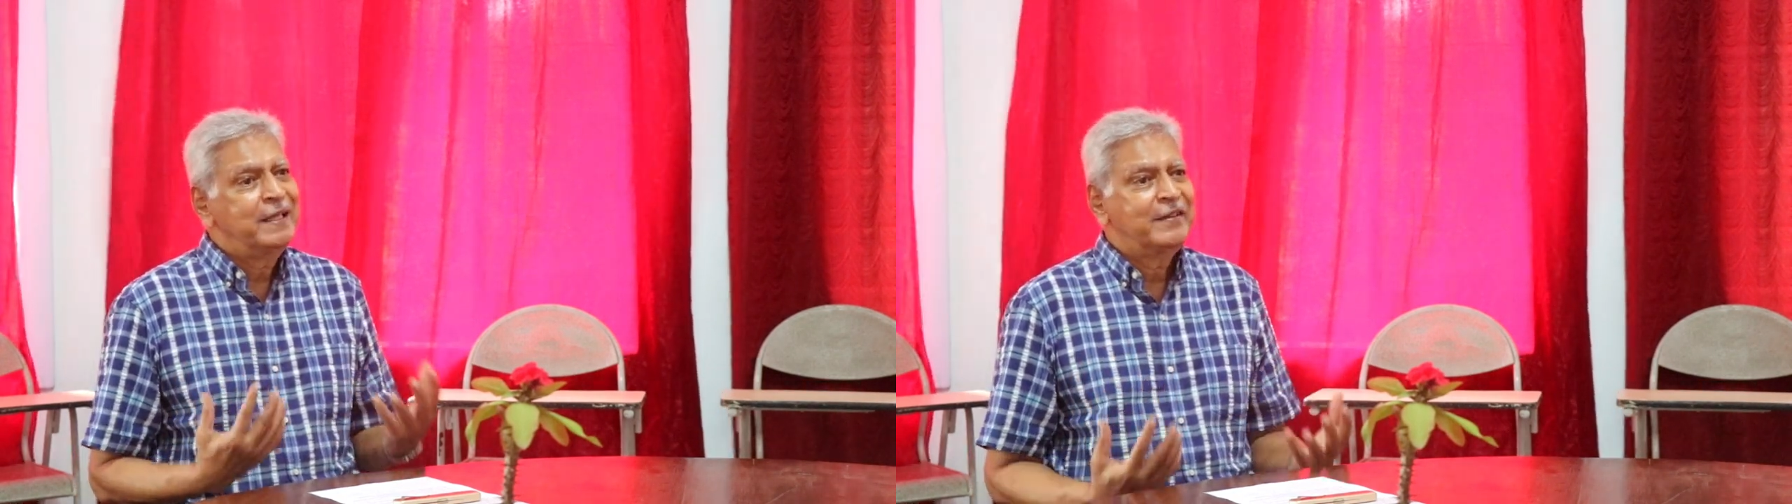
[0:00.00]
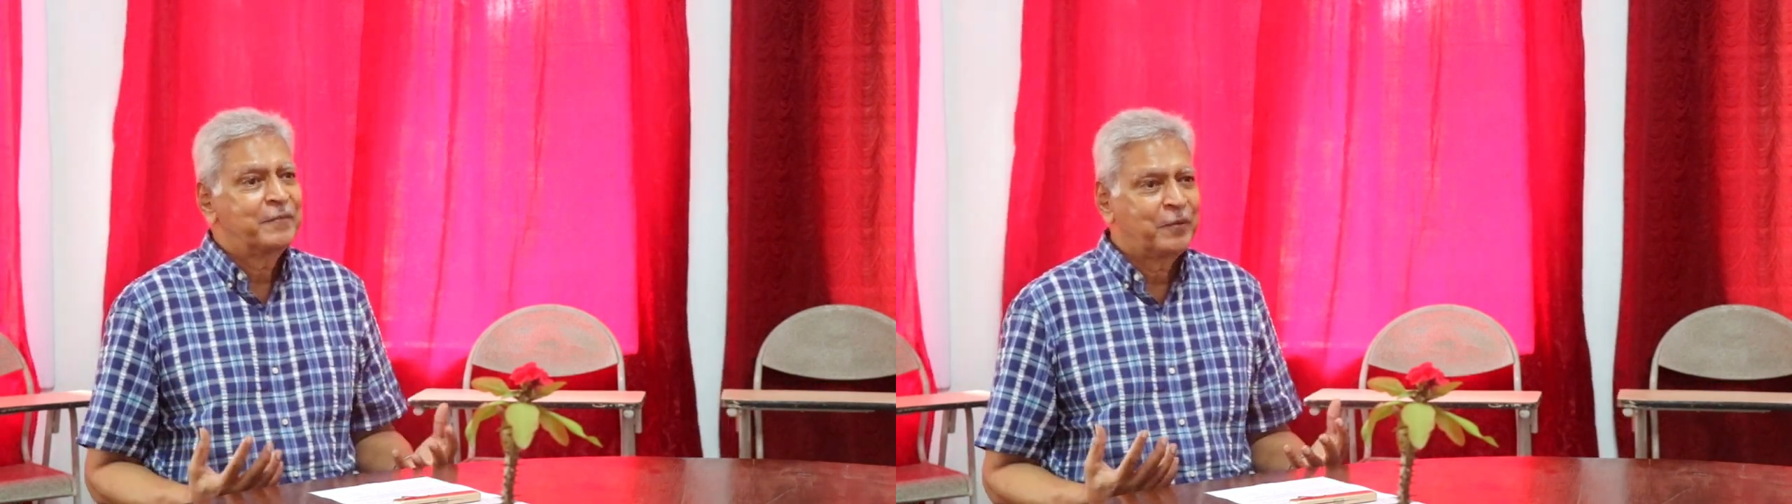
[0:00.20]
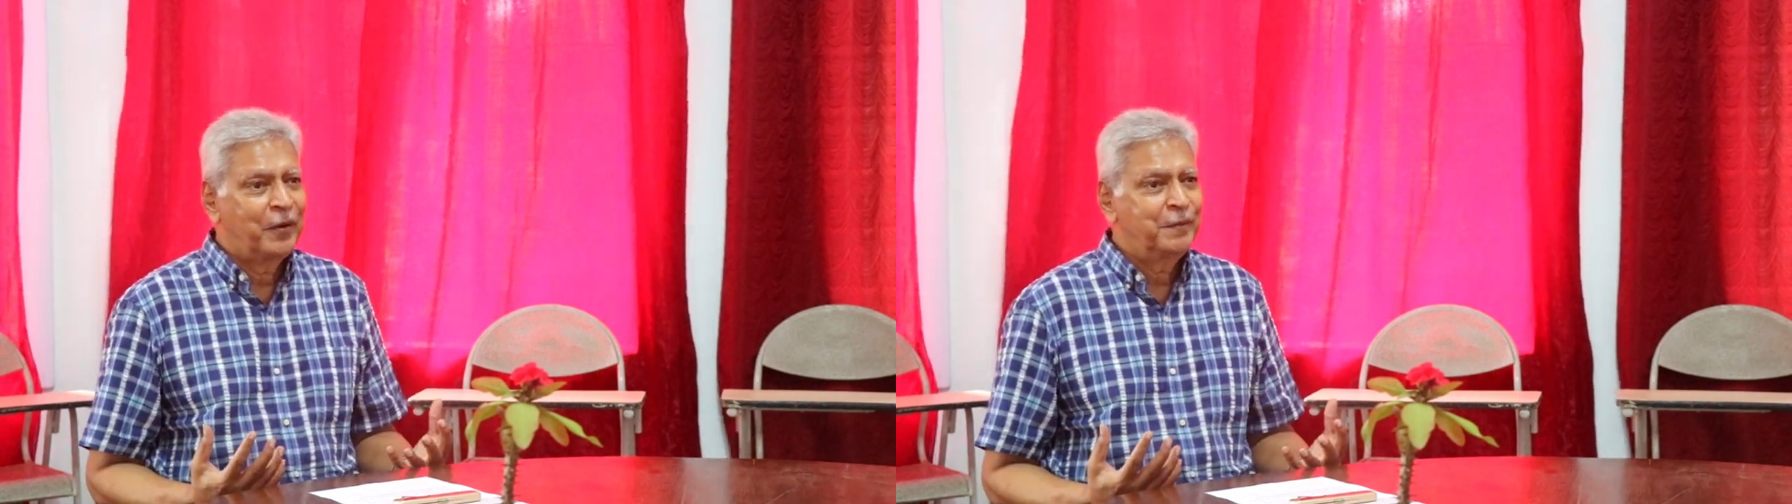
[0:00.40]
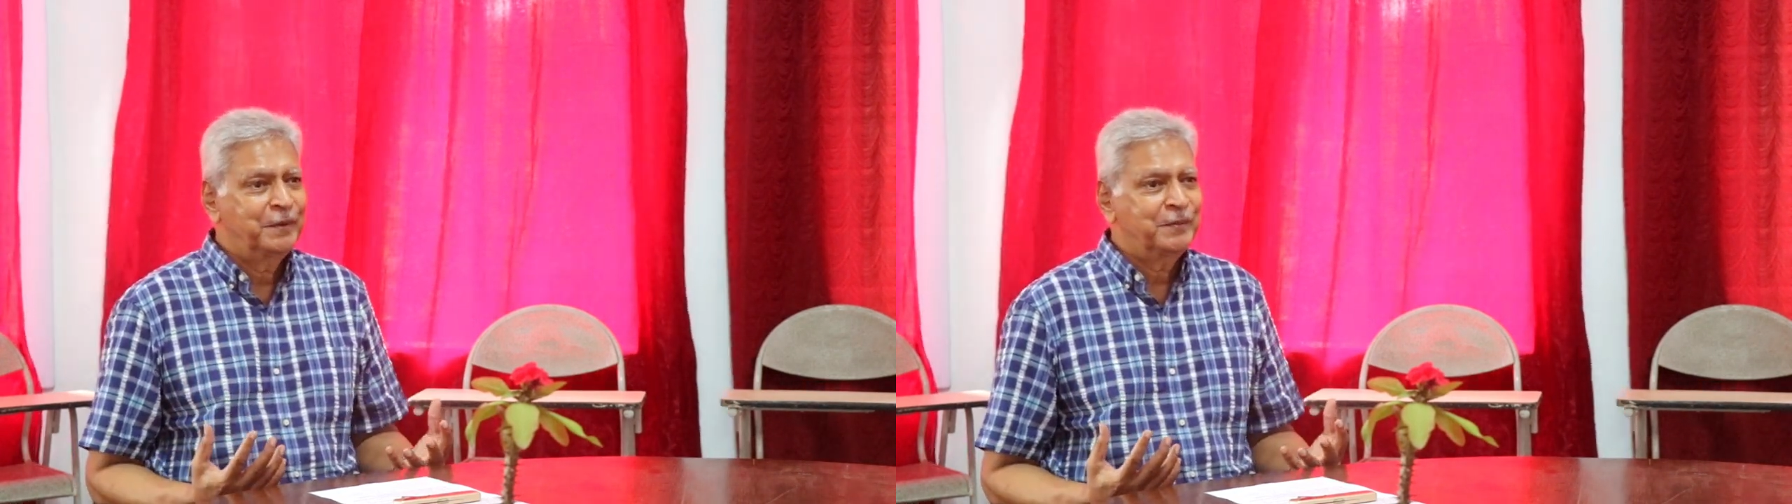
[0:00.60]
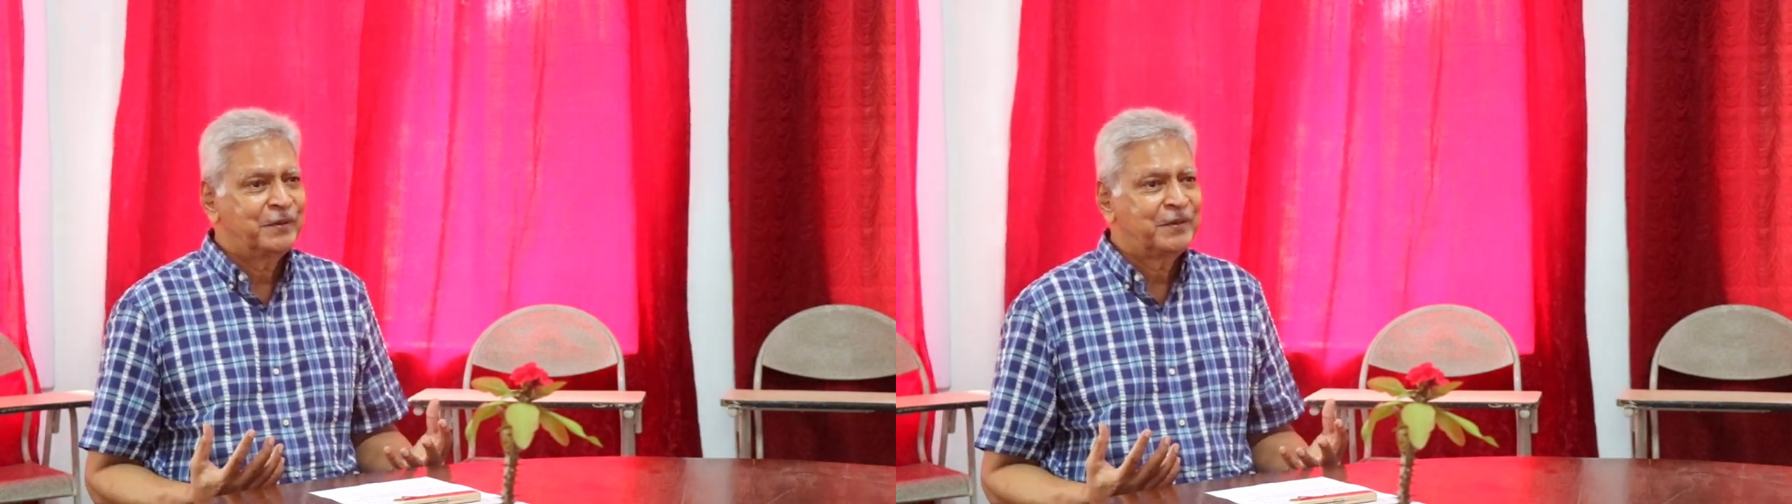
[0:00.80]
these
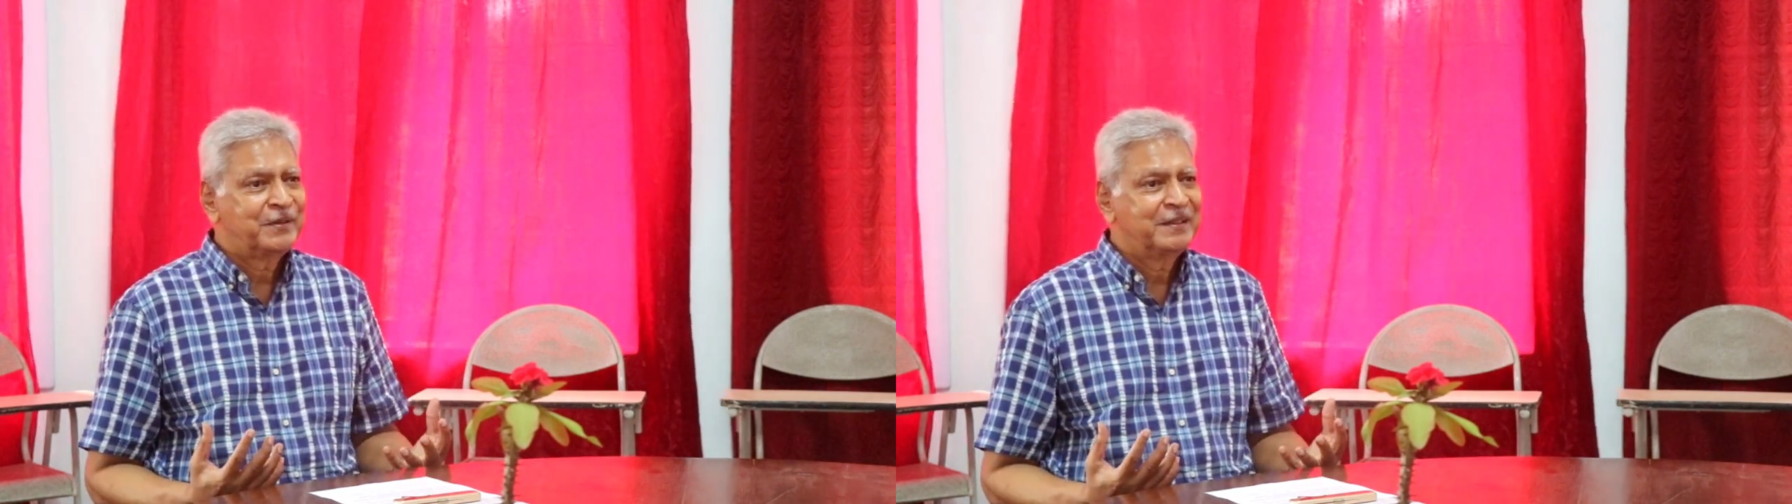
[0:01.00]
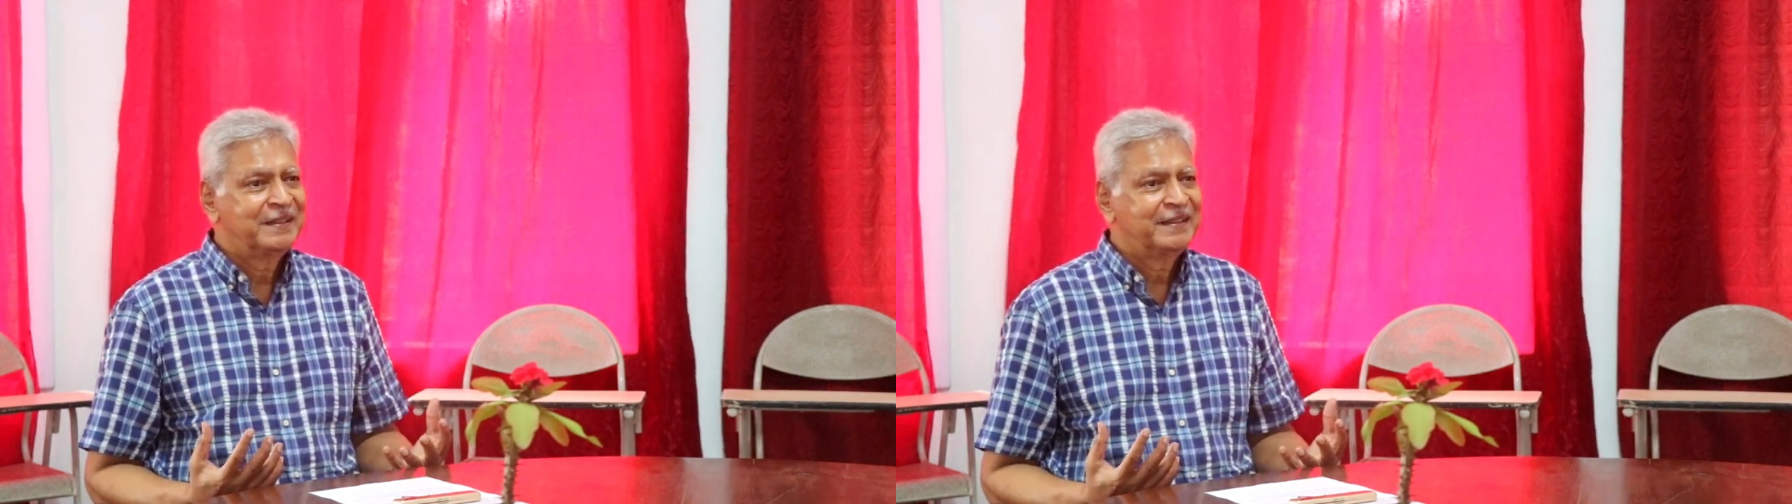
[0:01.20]
problems.